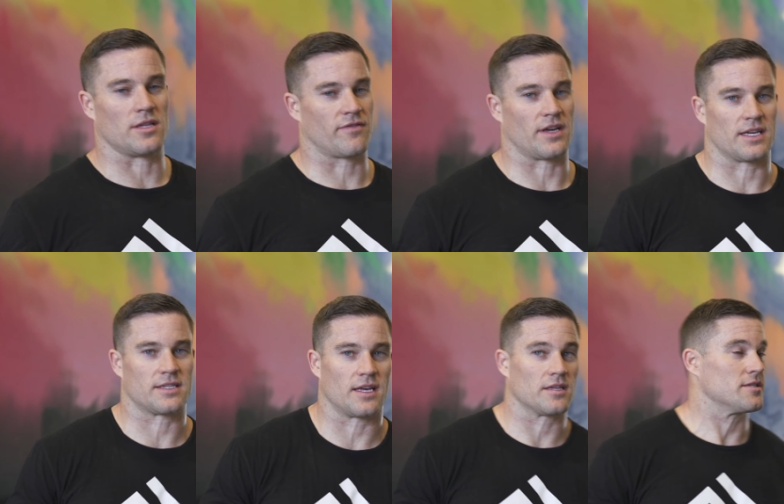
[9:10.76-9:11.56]
lift, like I
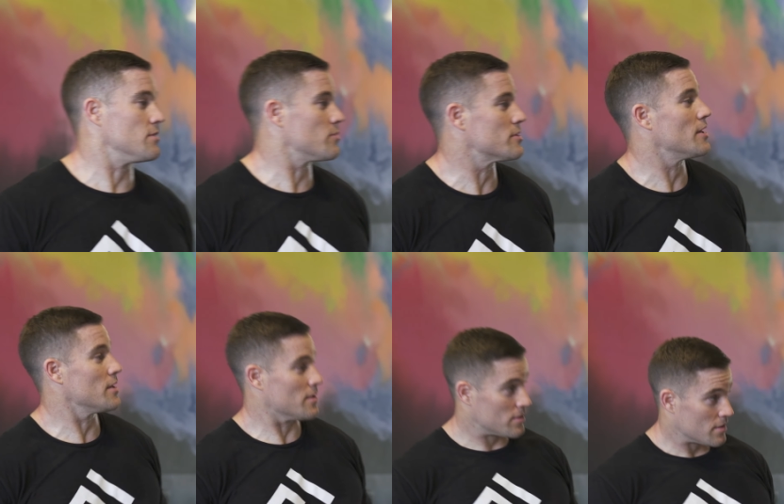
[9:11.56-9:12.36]
said, let's see what it would take.
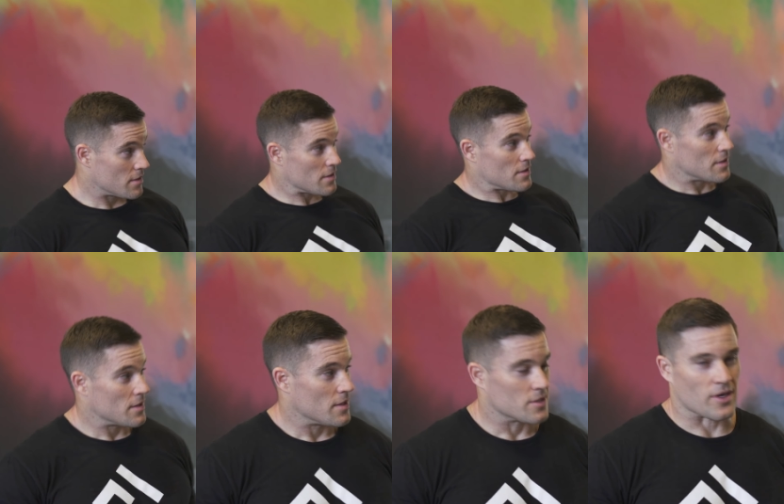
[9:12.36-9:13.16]

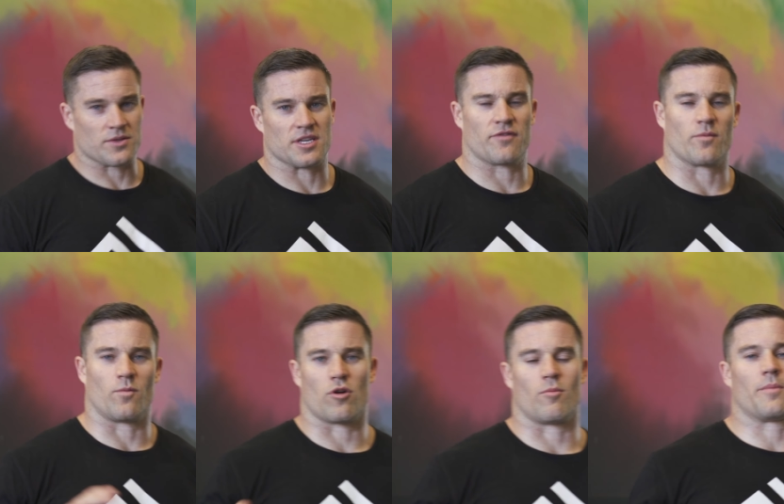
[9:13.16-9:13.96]
So I would say from
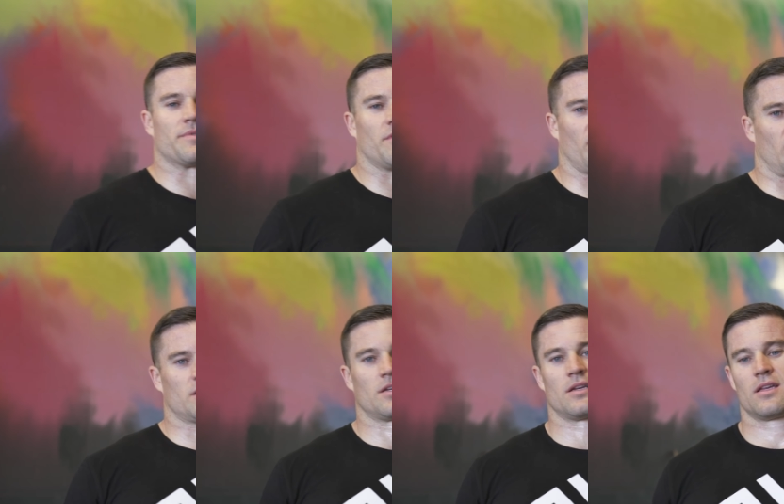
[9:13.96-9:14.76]
warm up to finish,